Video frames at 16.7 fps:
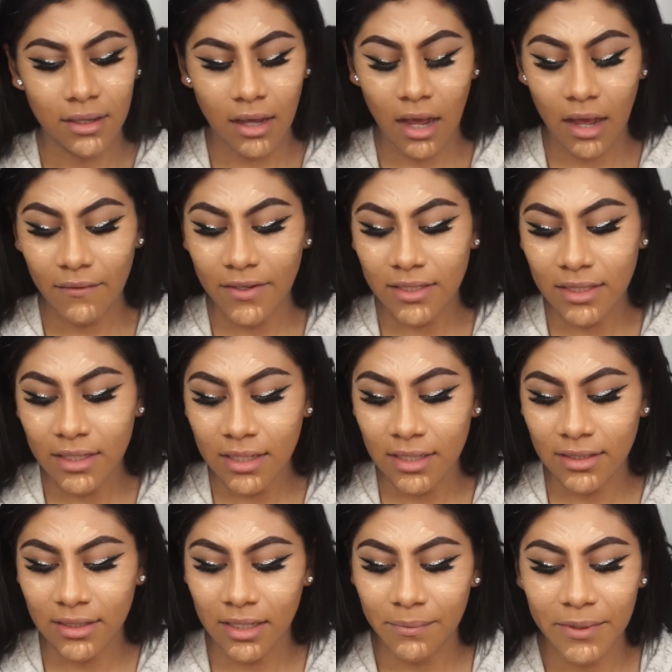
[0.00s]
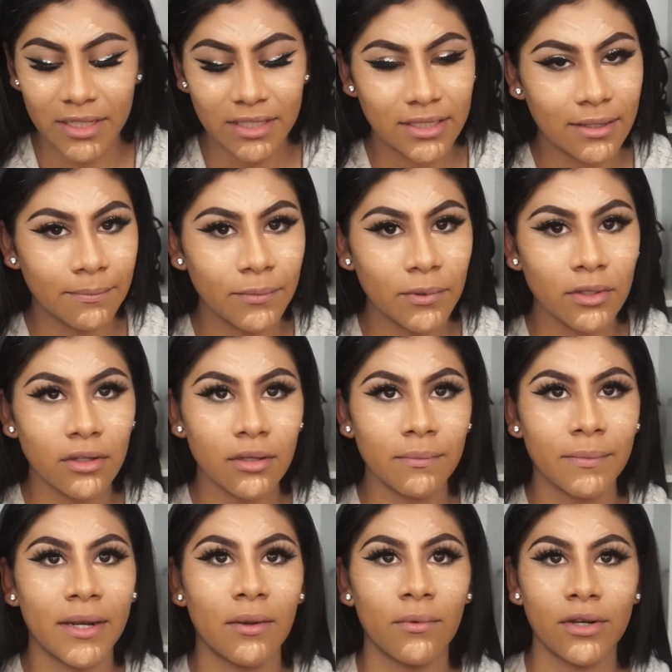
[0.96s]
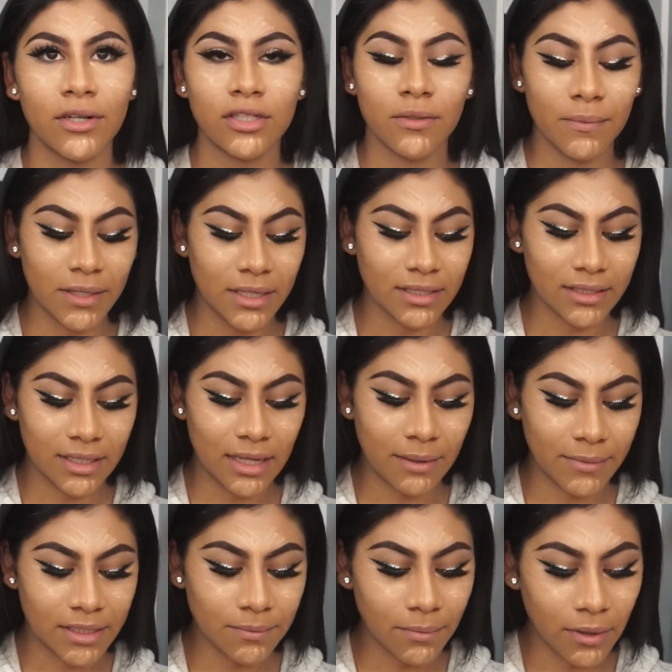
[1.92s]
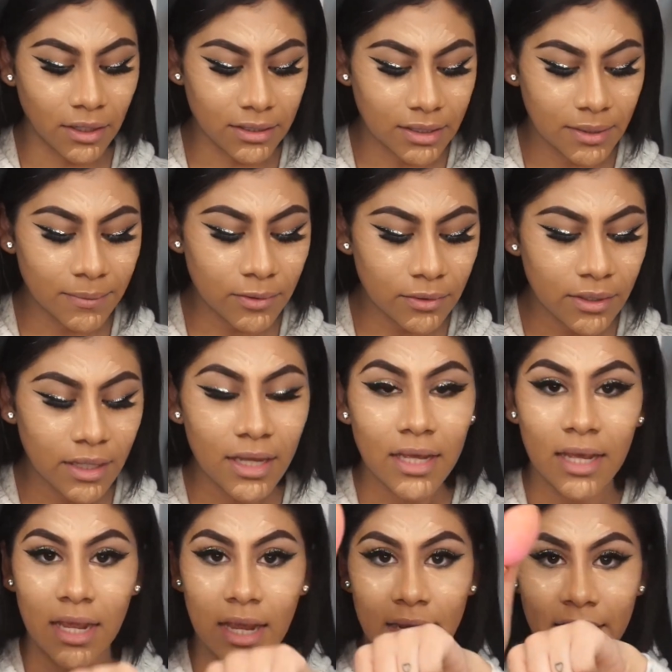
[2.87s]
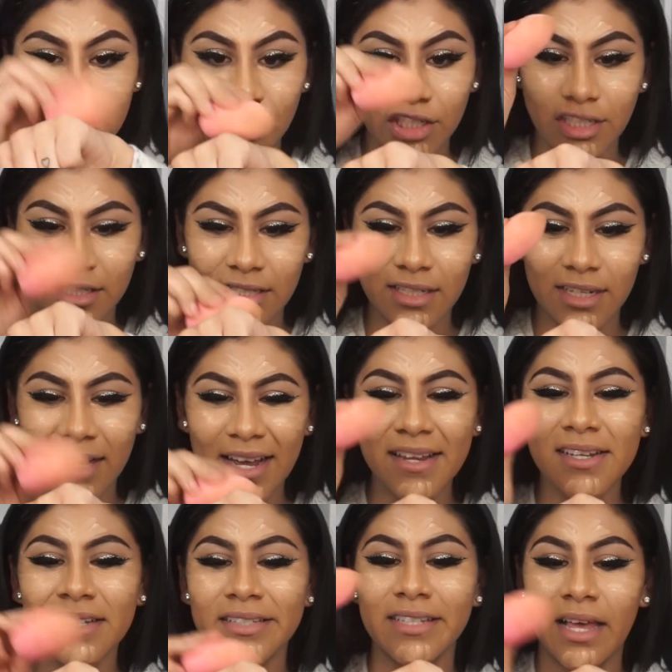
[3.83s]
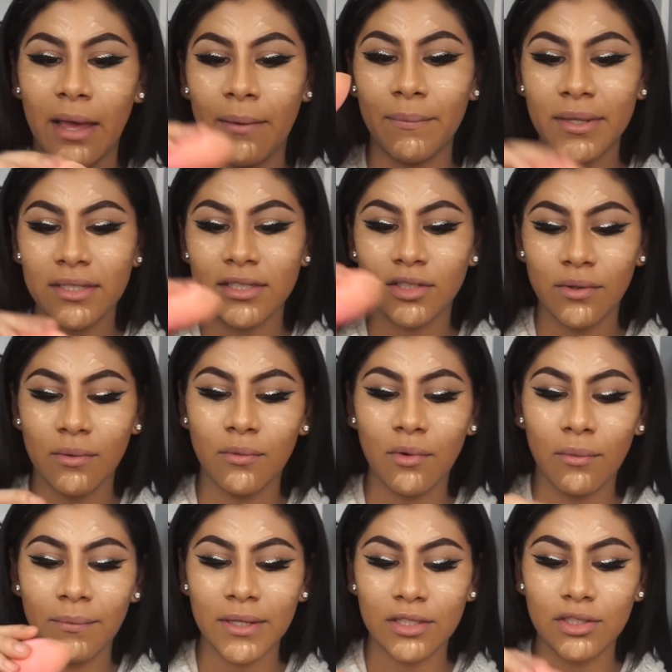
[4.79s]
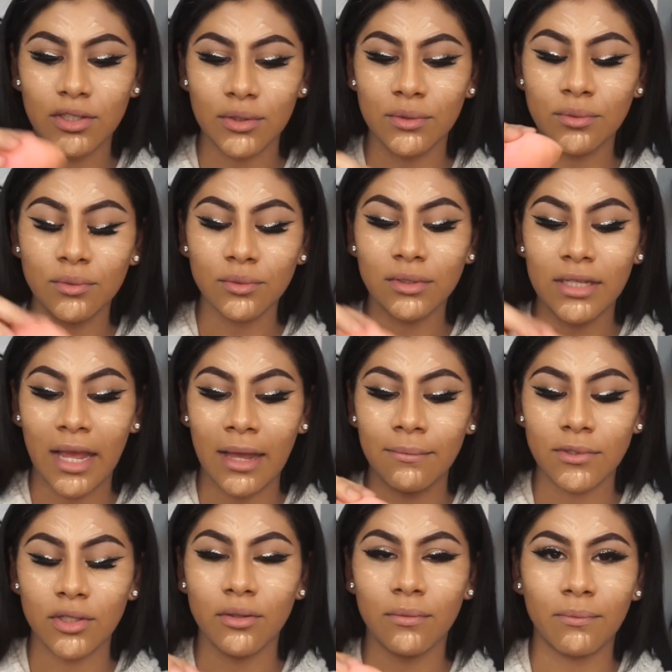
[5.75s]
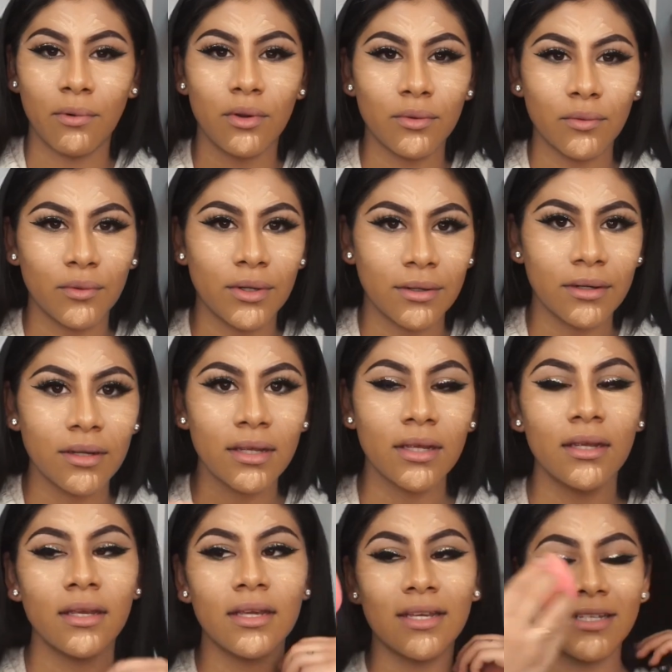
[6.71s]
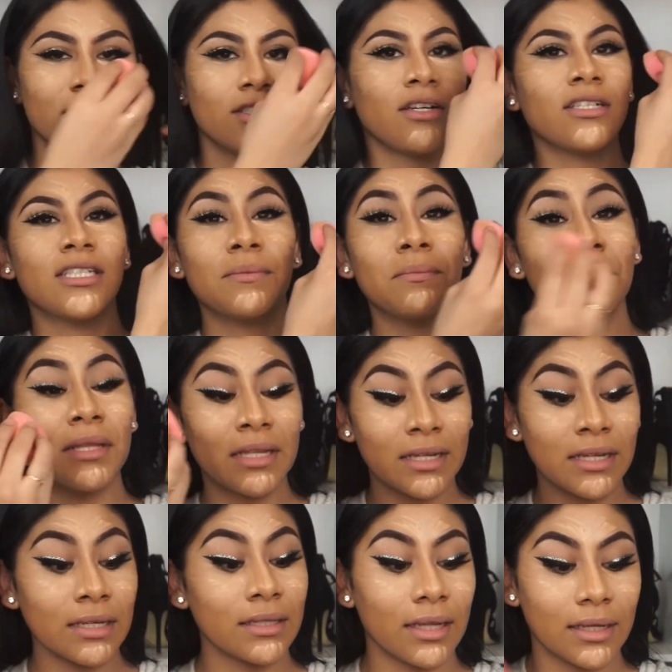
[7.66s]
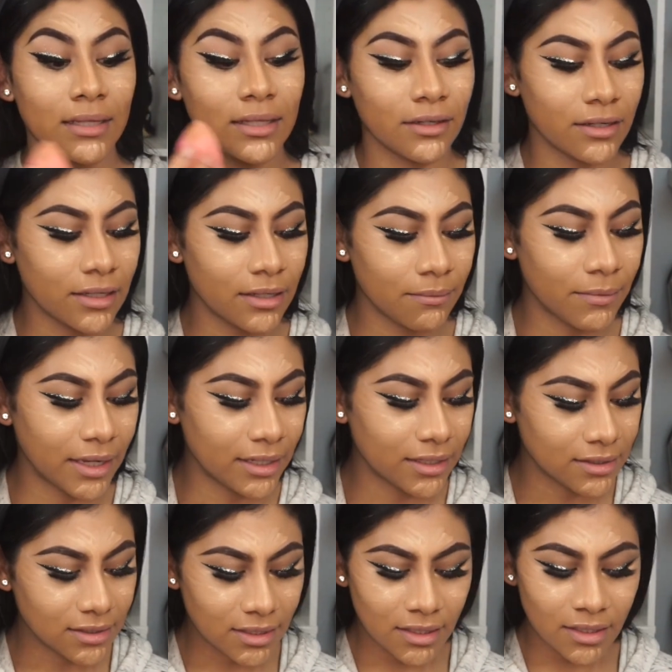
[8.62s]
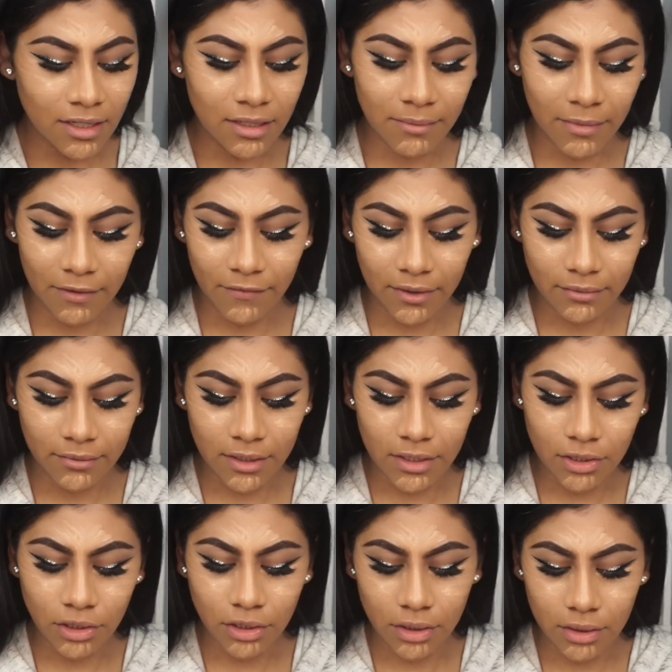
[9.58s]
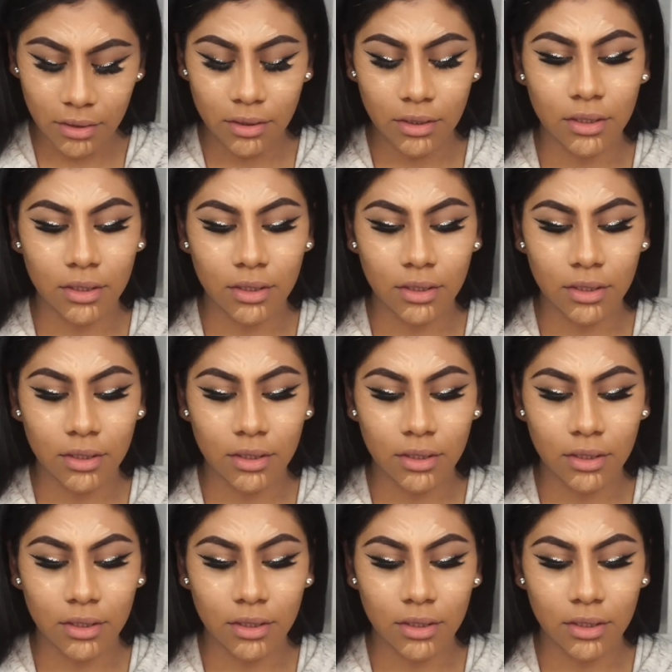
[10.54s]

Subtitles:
Obviously, it's going to be a simple look, but I want it to be as glam as possible. And I just kind of tap it so it won't be too damp to the point where it starts bleeding, like literally my concealer and my foundation.